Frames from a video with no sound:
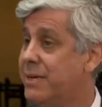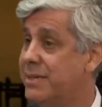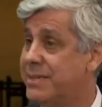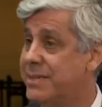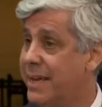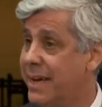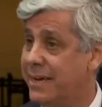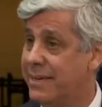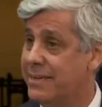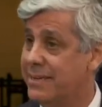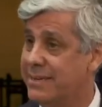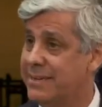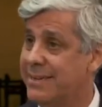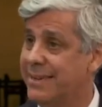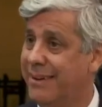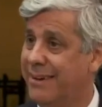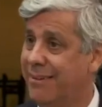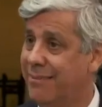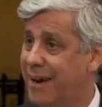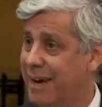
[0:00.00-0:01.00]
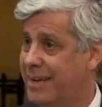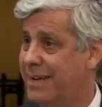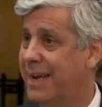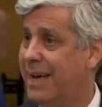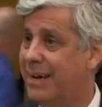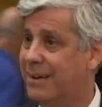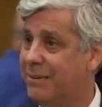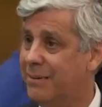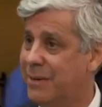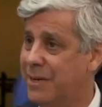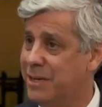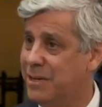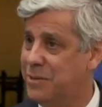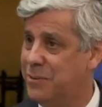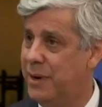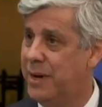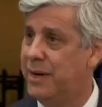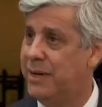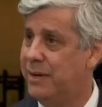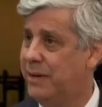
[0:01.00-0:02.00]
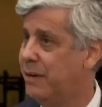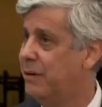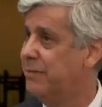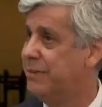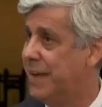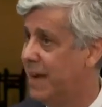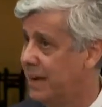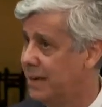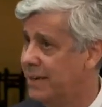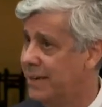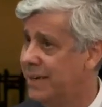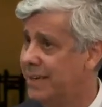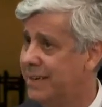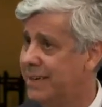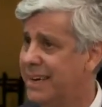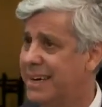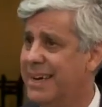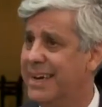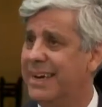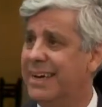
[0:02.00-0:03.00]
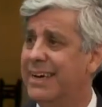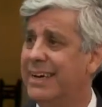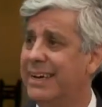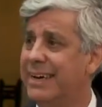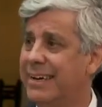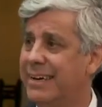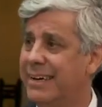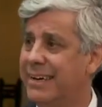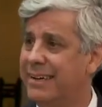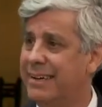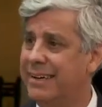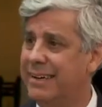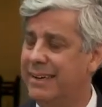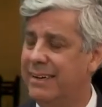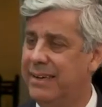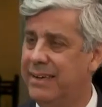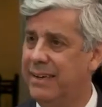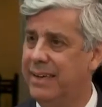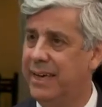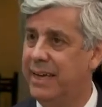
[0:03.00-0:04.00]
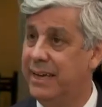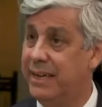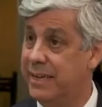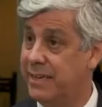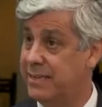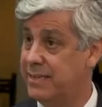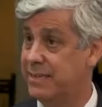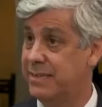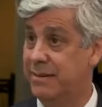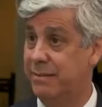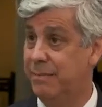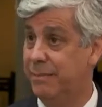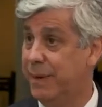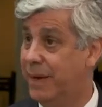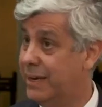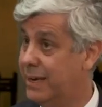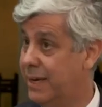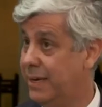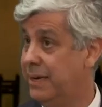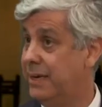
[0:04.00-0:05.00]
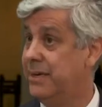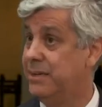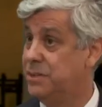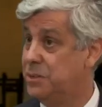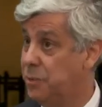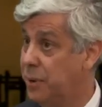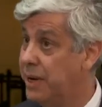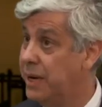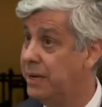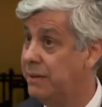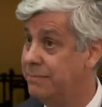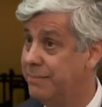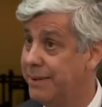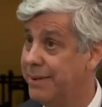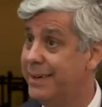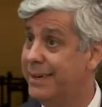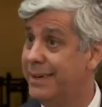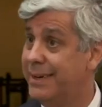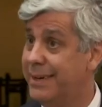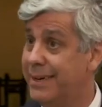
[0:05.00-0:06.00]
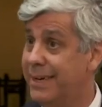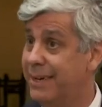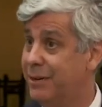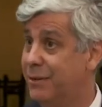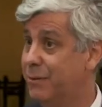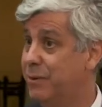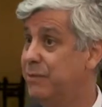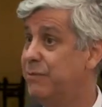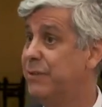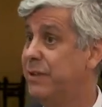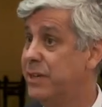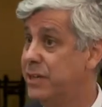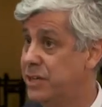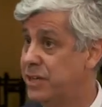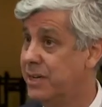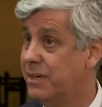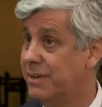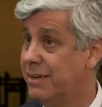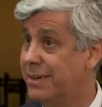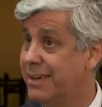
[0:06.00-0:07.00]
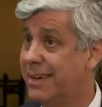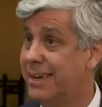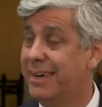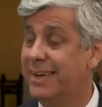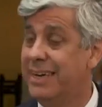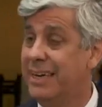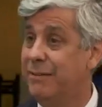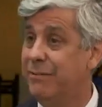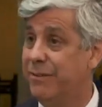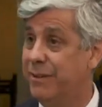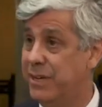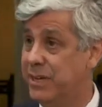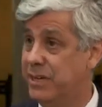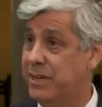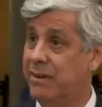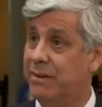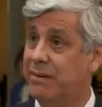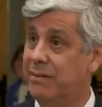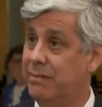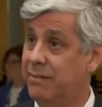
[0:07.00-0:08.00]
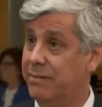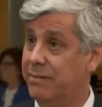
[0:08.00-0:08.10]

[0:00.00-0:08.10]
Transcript: stance right now is one of tightening. It is making its way into inflation. Inflation